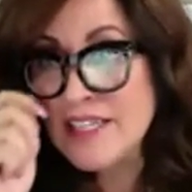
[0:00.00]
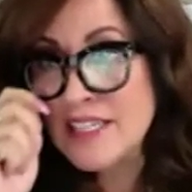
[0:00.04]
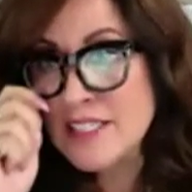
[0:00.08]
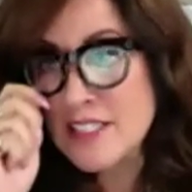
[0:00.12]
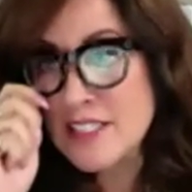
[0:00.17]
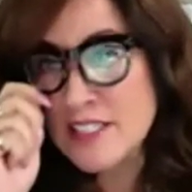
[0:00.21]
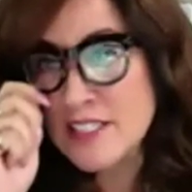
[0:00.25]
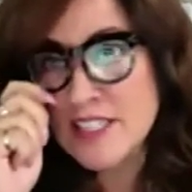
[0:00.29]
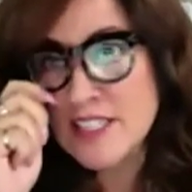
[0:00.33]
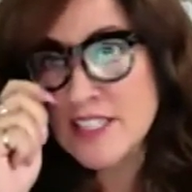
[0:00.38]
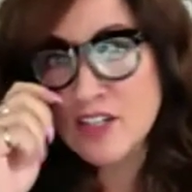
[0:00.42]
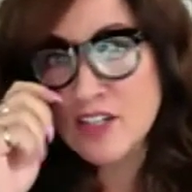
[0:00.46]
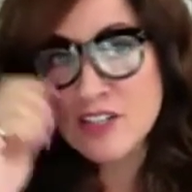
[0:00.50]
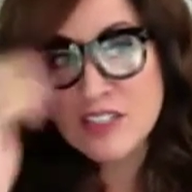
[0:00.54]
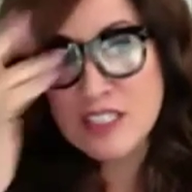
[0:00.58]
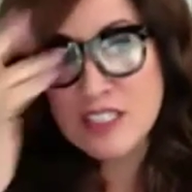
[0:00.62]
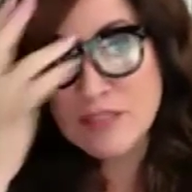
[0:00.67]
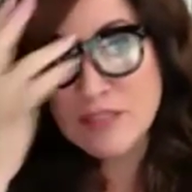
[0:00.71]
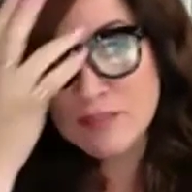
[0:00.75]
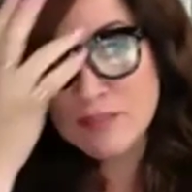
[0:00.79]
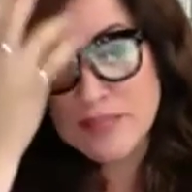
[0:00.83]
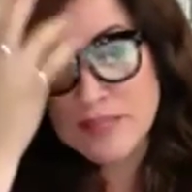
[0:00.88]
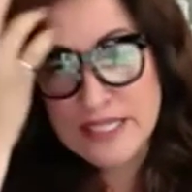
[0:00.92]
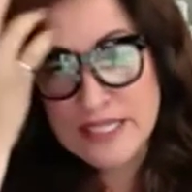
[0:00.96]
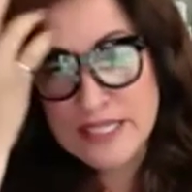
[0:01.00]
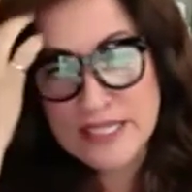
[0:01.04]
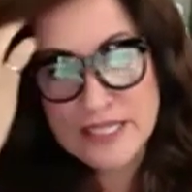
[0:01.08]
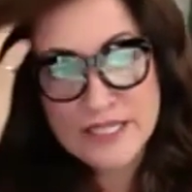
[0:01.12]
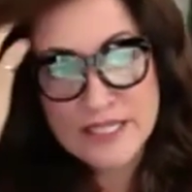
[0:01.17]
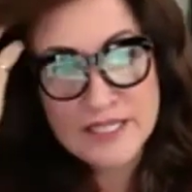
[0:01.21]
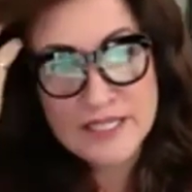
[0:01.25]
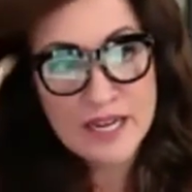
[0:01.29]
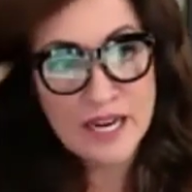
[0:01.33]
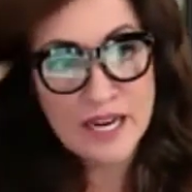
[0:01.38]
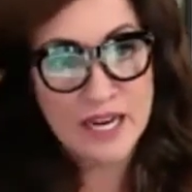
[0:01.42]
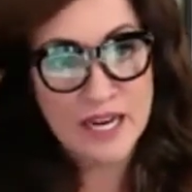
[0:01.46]
necessarily
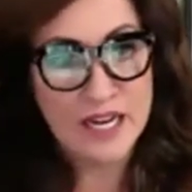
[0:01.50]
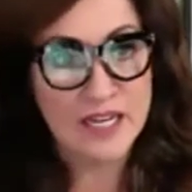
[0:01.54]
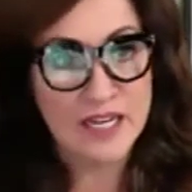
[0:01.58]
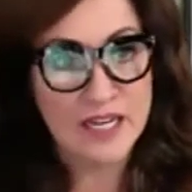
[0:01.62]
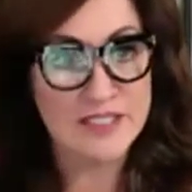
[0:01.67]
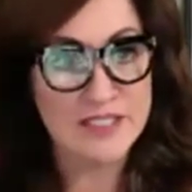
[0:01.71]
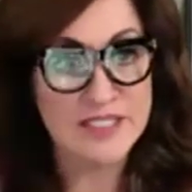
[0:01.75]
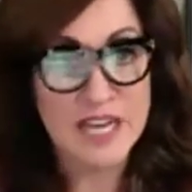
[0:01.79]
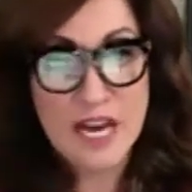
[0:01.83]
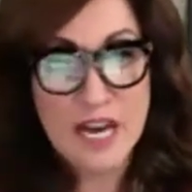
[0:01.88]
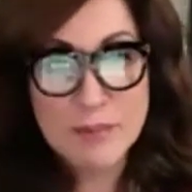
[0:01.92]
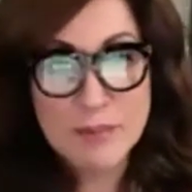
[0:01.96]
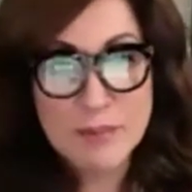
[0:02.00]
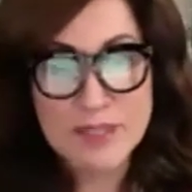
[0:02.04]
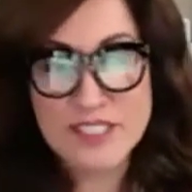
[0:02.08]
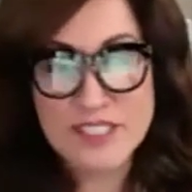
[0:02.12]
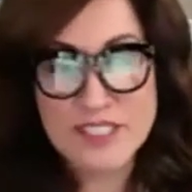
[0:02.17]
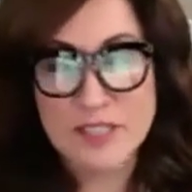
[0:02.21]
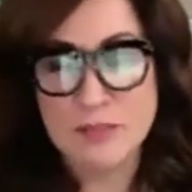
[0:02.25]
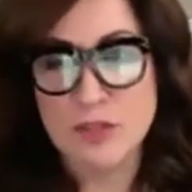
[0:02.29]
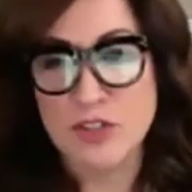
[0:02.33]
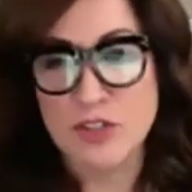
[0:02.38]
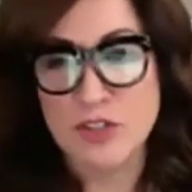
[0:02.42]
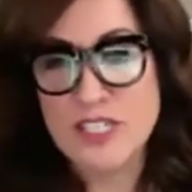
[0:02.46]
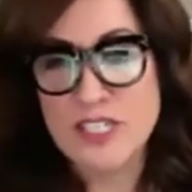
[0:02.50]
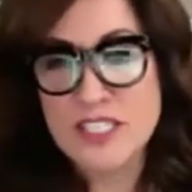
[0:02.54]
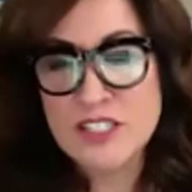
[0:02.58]
be topic similar.